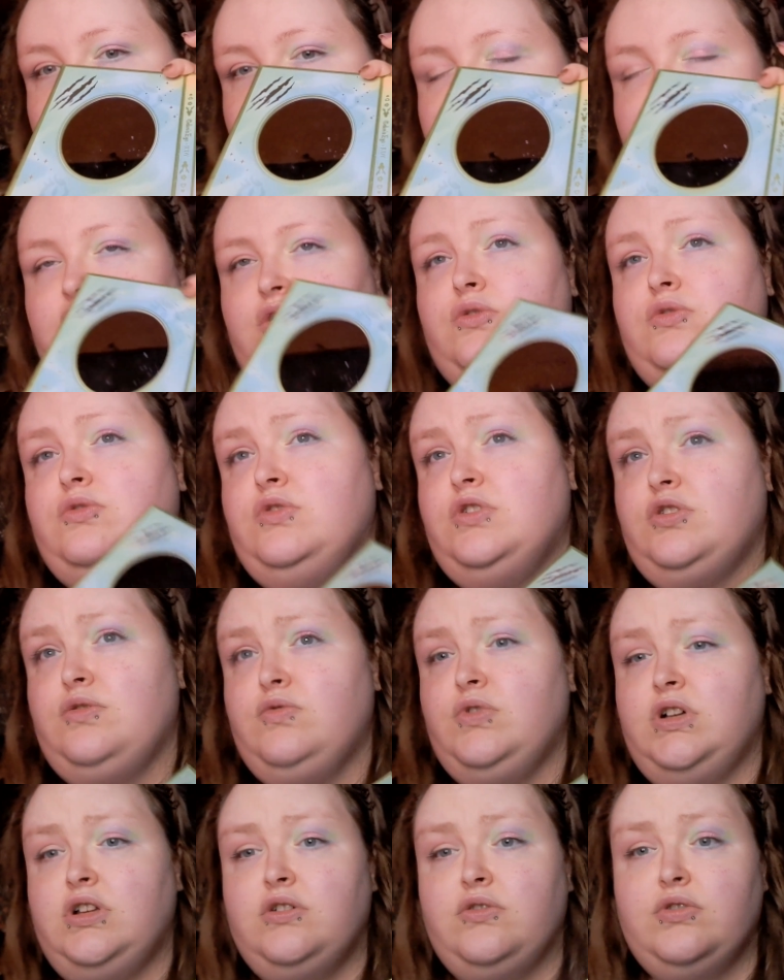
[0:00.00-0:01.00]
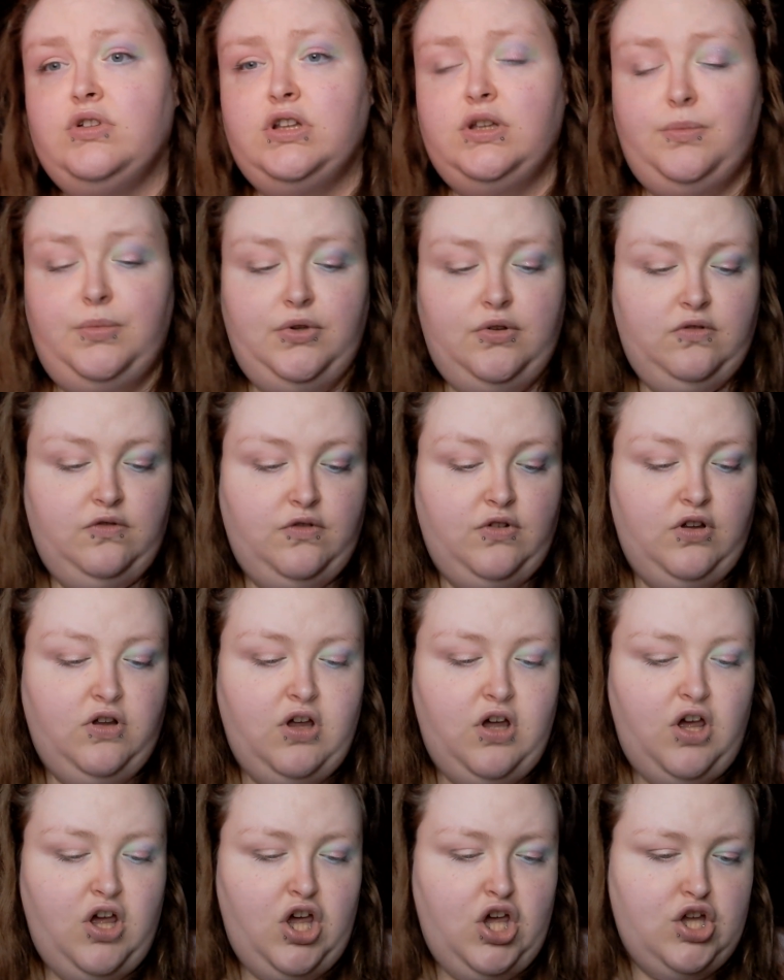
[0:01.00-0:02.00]
I think it will look really, really beautiful.
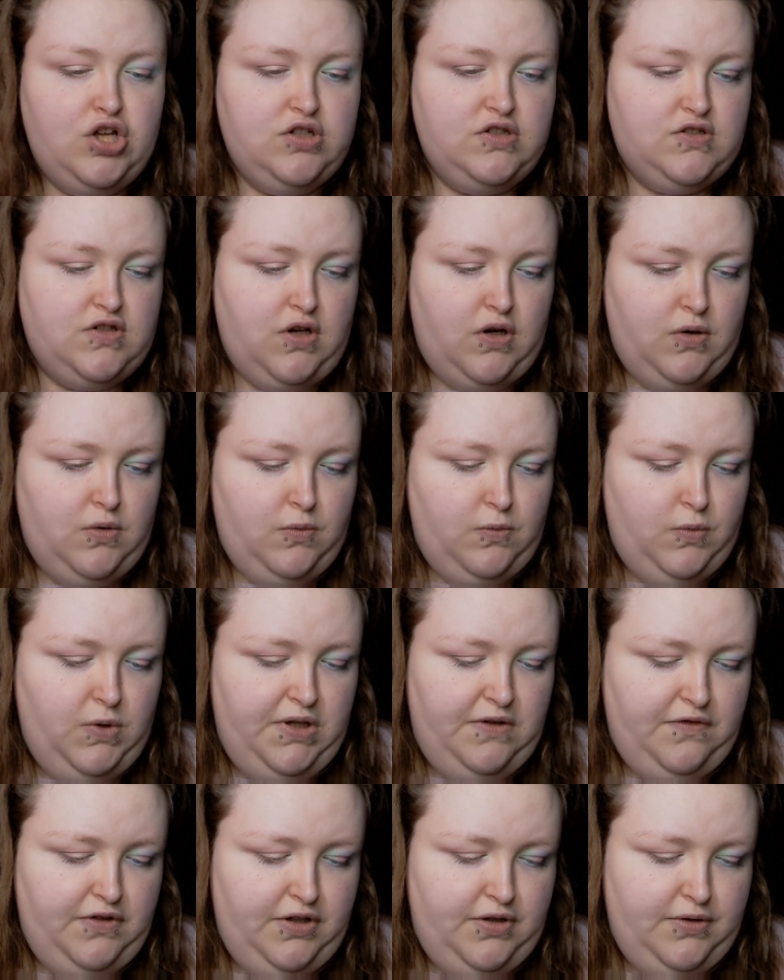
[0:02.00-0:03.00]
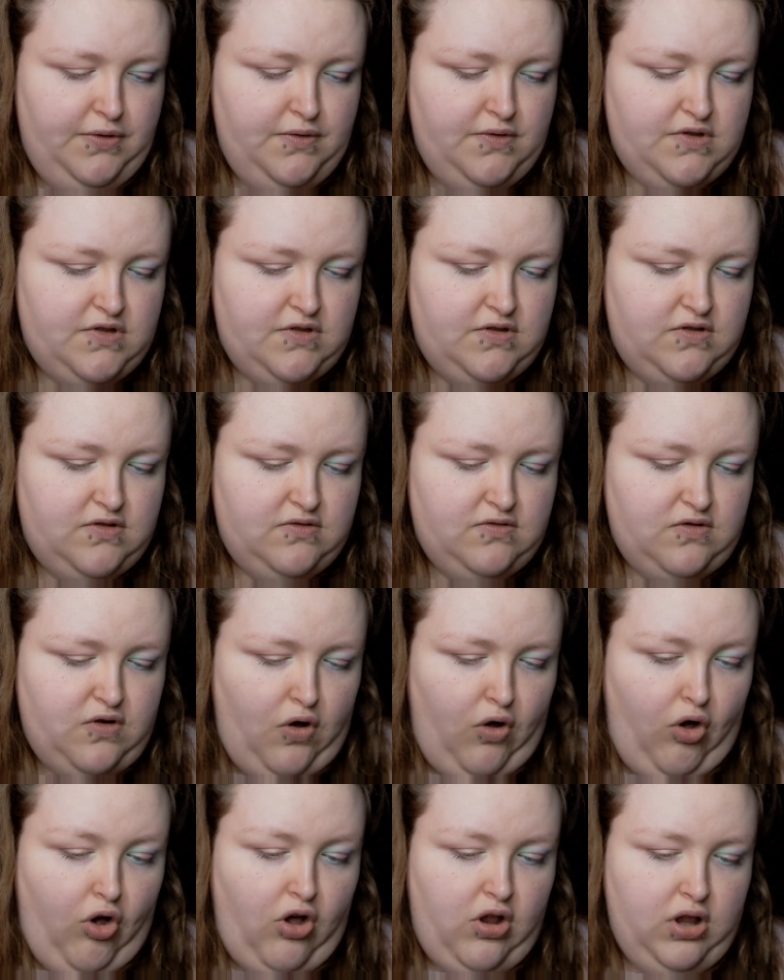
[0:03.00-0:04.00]
So we've used
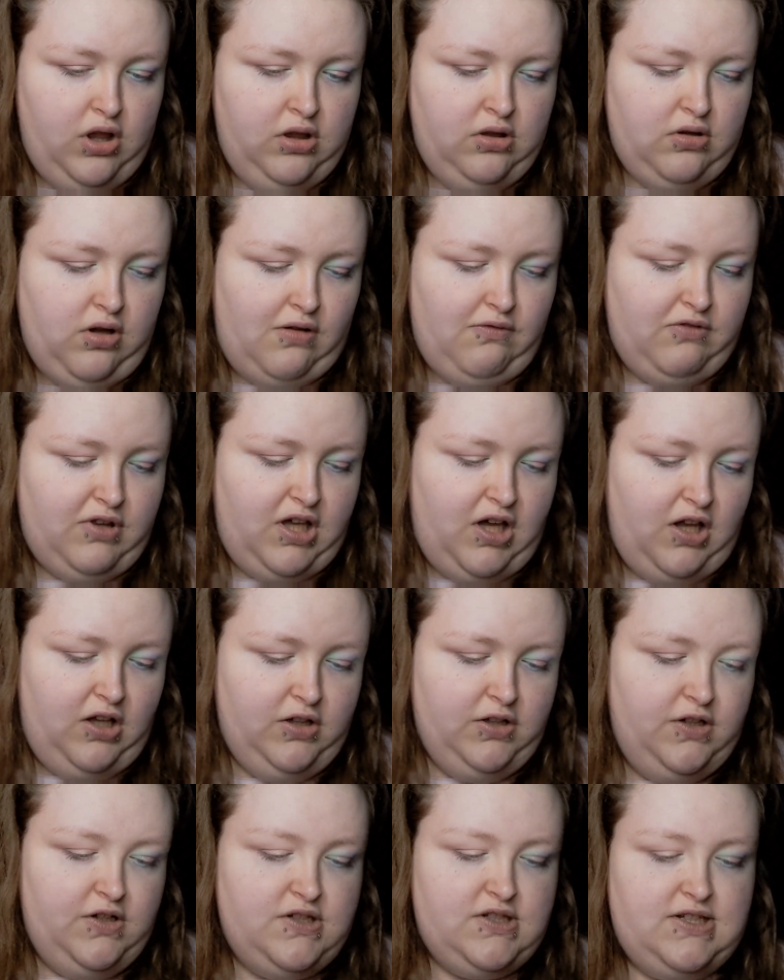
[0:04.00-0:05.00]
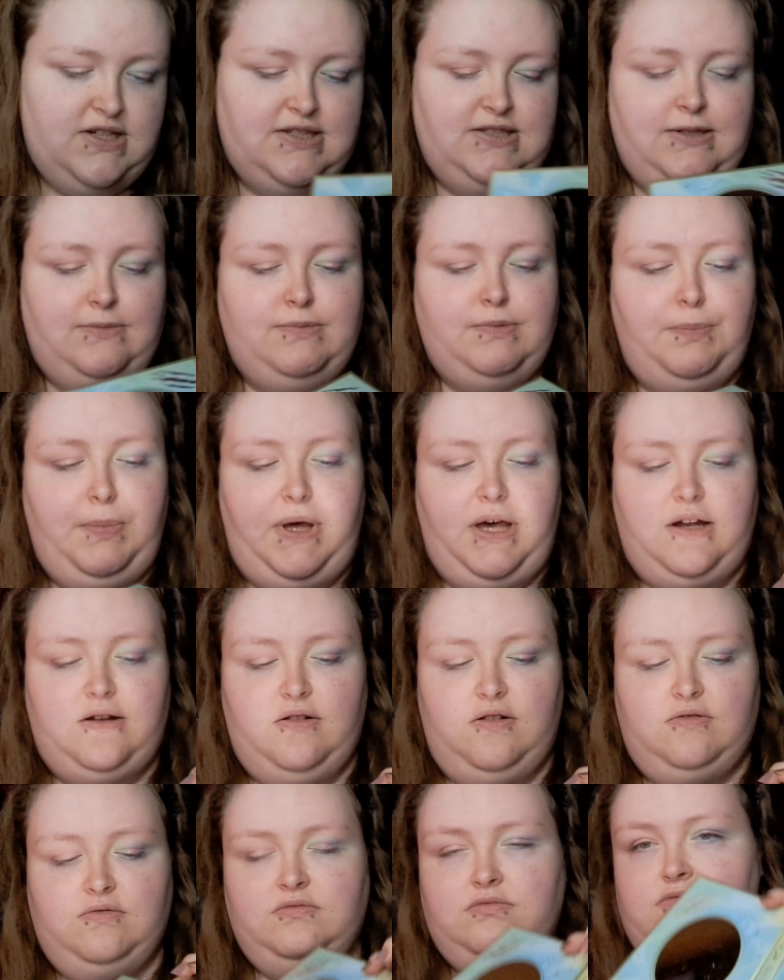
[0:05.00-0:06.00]
all of the colors except
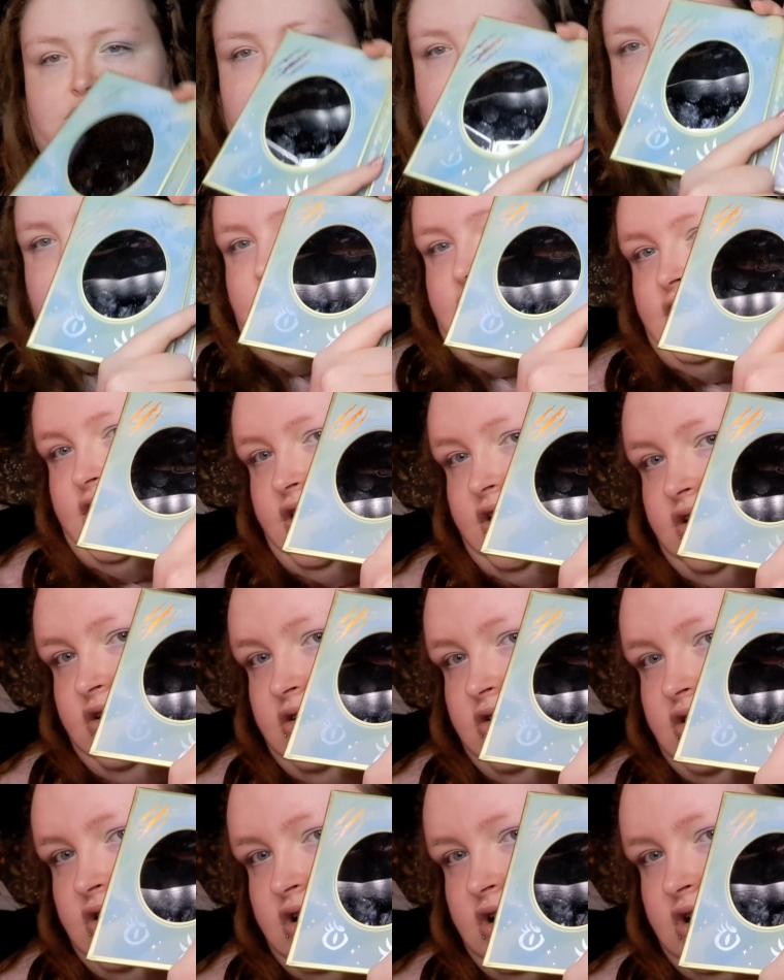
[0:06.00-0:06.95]
Petal right here.